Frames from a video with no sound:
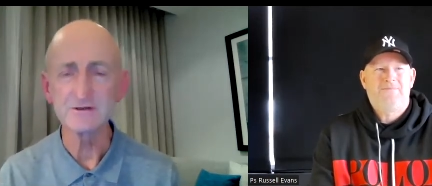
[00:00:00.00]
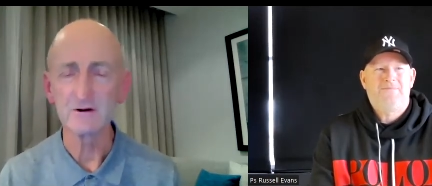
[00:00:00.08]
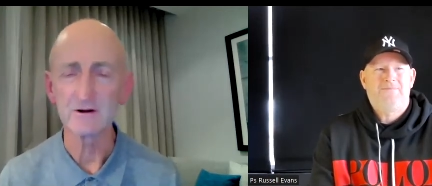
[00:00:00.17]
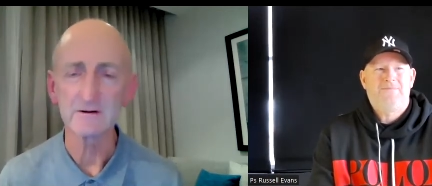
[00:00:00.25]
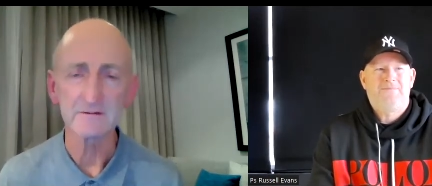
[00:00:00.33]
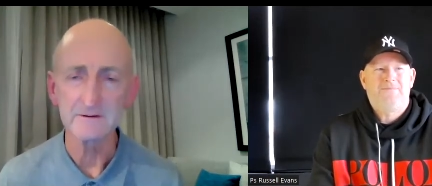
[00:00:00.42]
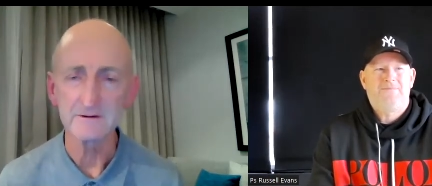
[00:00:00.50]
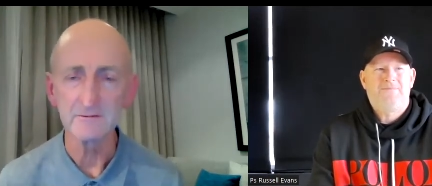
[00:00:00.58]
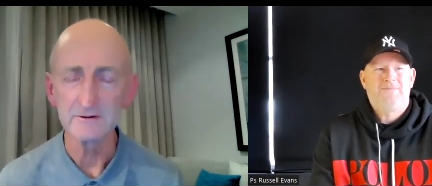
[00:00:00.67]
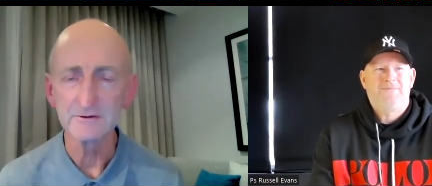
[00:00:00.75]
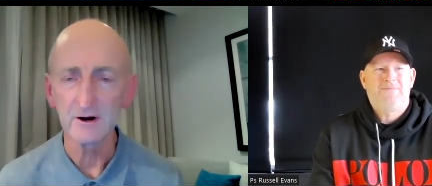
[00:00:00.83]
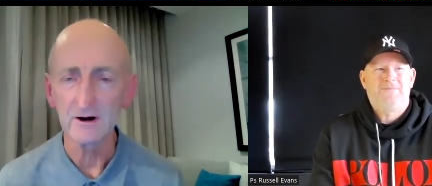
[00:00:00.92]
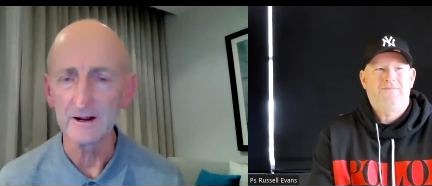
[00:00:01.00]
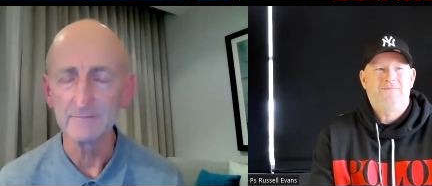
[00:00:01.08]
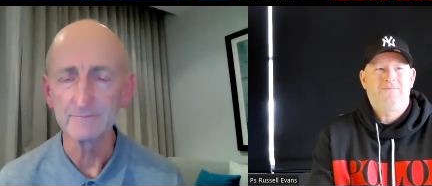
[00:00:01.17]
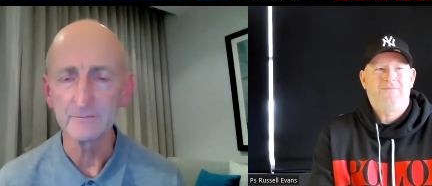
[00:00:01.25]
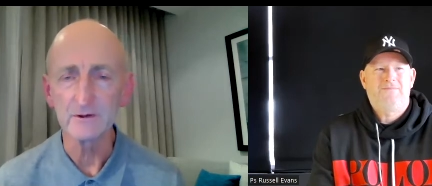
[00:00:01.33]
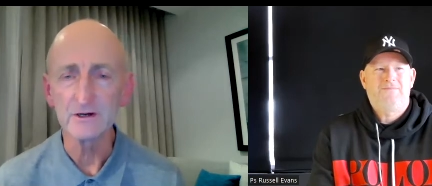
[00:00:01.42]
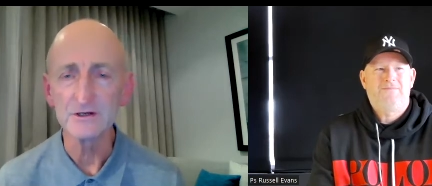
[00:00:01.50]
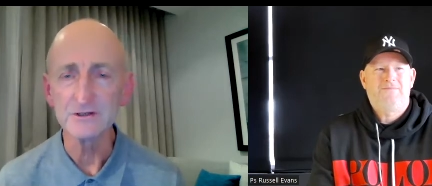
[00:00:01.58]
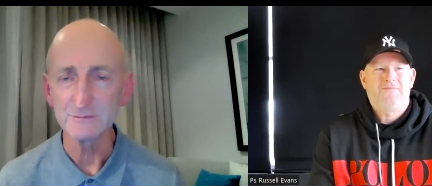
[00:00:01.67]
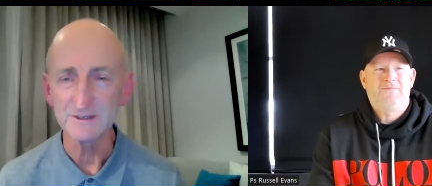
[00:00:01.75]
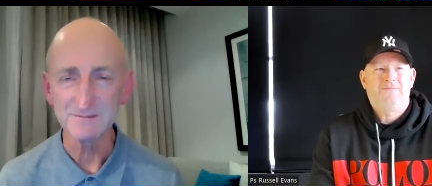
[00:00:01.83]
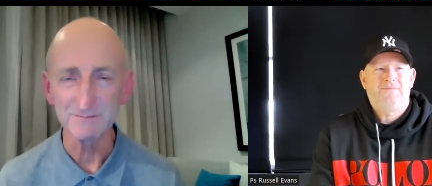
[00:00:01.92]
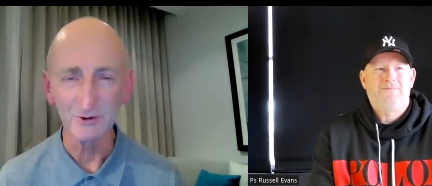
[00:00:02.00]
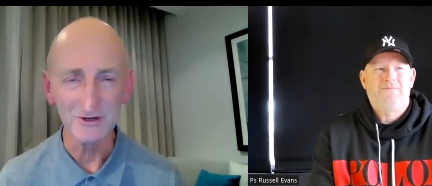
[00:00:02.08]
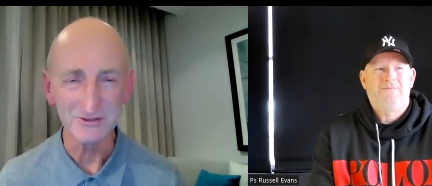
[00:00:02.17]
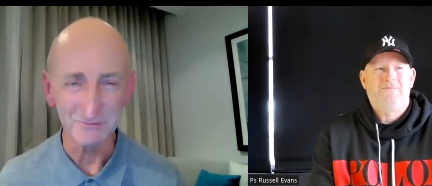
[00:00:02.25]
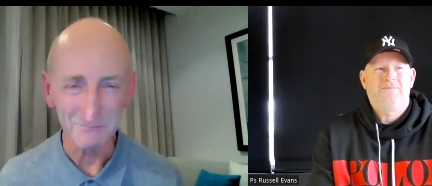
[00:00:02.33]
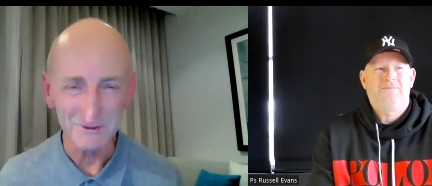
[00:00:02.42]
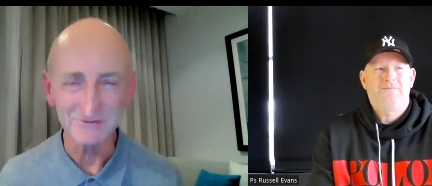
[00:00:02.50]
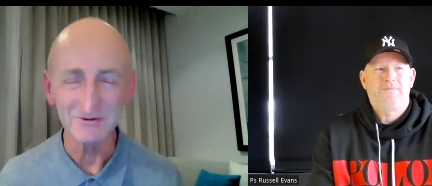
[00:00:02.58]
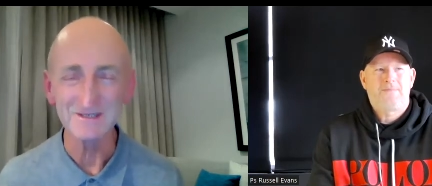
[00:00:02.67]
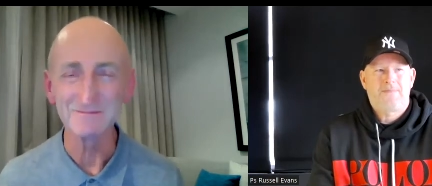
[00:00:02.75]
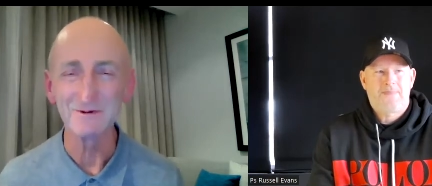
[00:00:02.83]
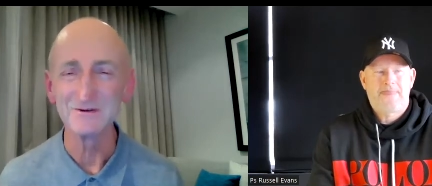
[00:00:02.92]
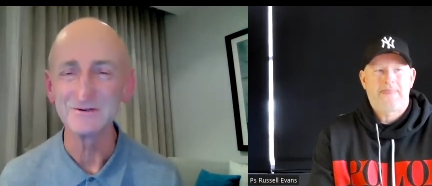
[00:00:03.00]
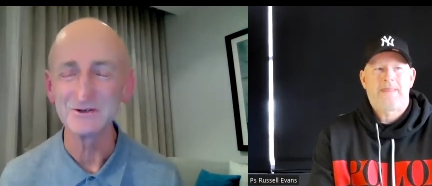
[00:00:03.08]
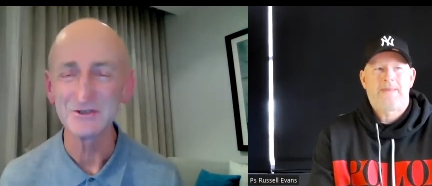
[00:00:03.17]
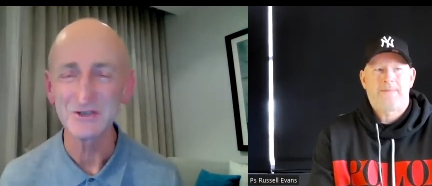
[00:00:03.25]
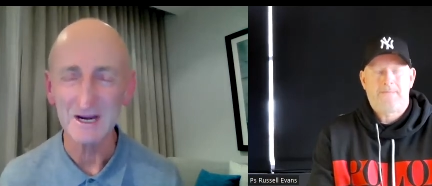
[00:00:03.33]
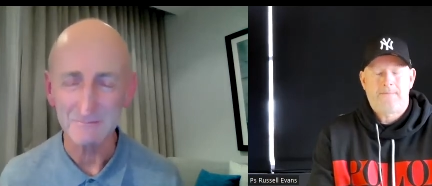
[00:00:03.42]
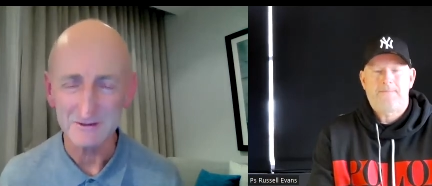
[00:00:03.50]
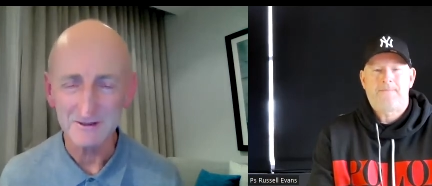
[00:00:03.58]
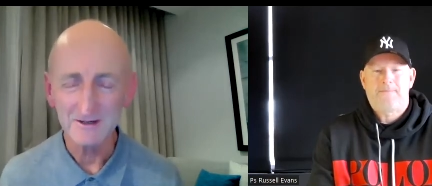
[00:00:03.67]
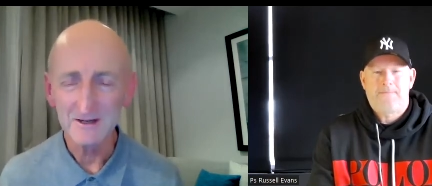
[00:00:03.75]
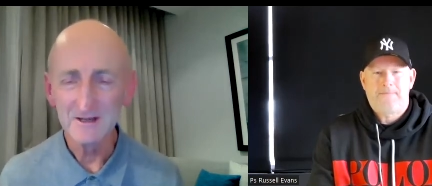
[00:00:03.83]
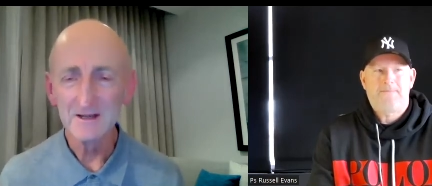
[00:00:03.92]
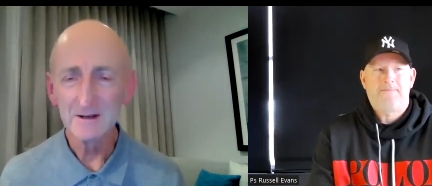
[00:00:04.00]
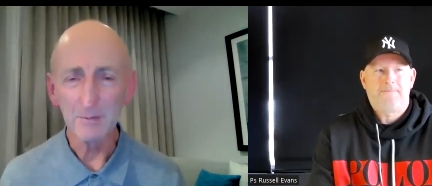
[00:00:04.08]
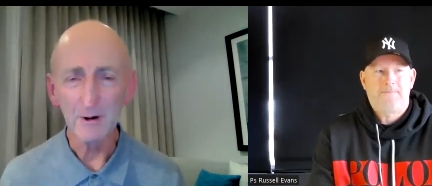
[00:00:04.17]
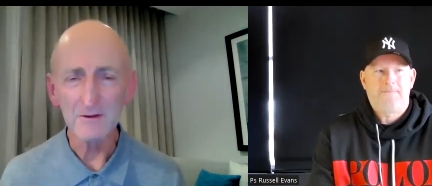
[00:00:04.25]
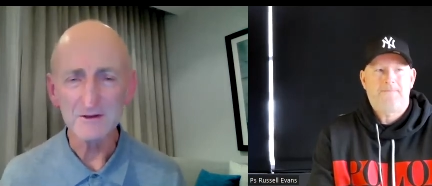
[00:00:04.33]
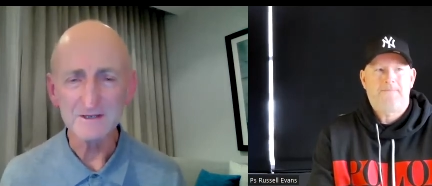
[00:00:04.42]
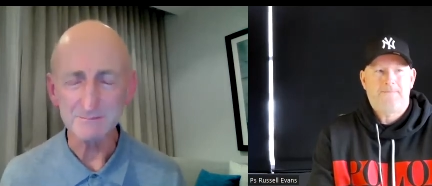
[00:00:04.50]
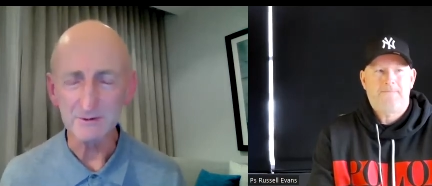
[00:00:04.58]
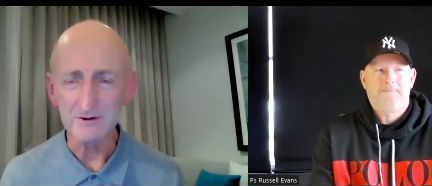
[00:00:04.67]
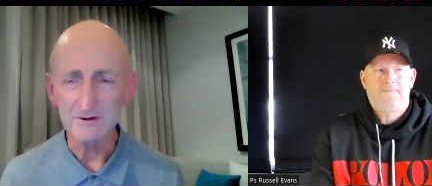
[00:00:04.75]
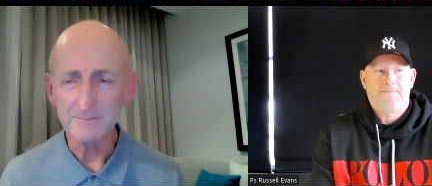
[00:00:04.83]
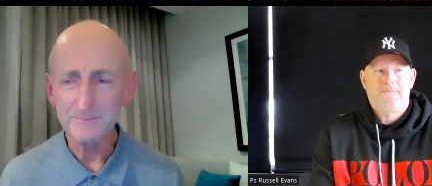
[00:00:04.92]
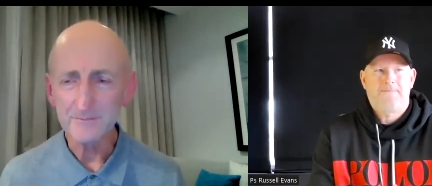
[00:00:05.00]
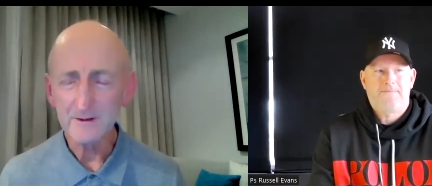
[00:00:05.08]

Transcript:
Speaker 1: like your entire leadership experience, your ministry experience is shaped by the Spirit.